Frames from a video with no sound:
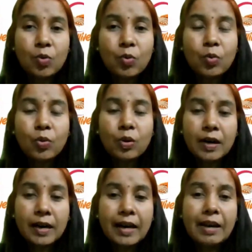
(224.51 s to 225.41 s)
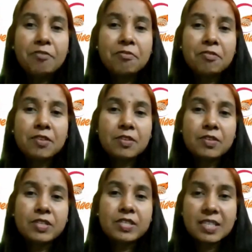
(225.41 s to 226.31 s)
who have
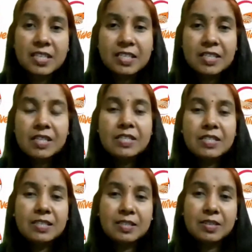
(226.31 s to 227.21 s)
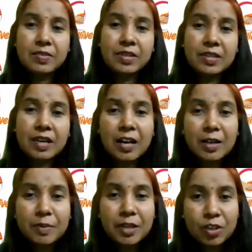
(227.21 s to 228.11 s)
diseases that
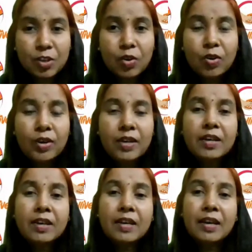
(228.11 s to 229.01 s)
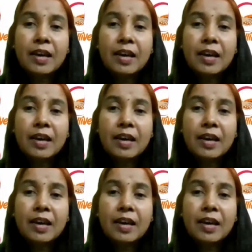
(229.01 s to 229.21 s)
can't be cured.